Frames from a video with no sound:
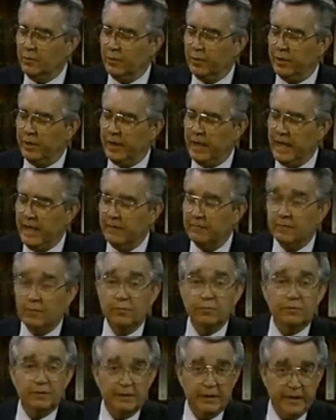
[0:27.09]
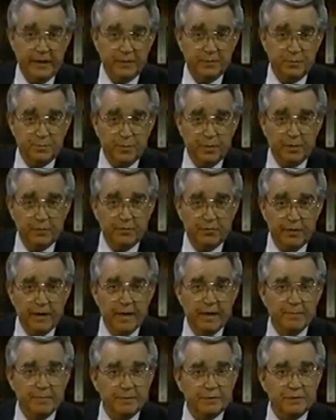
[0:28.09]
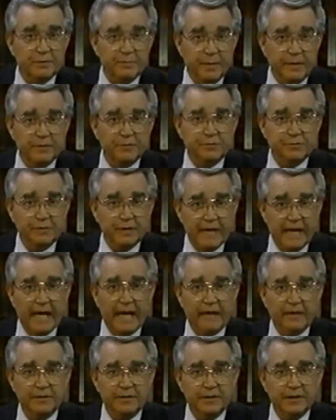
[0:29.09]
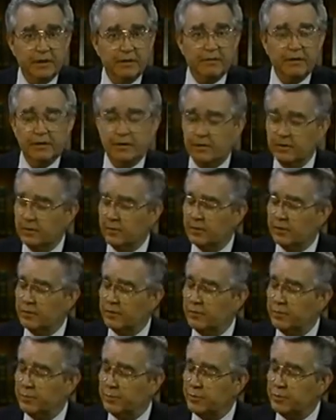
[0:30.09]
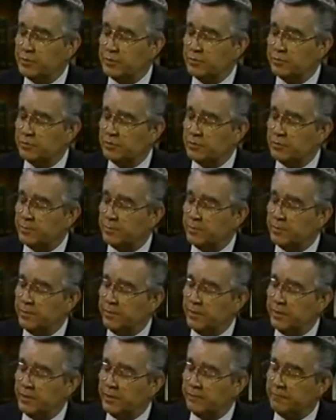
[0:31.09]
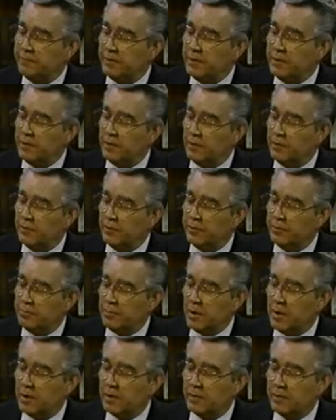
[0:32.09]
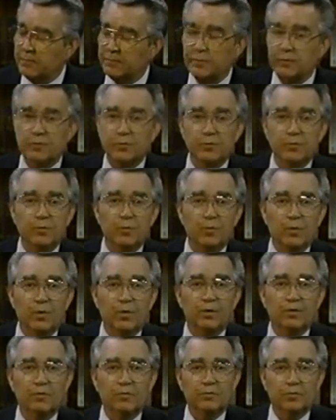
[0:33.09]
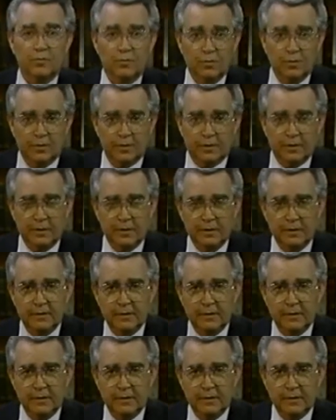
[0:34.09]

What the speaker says: We have on today's program a special guest, Terry Cook, who produced the video, The Mark of the New World Order.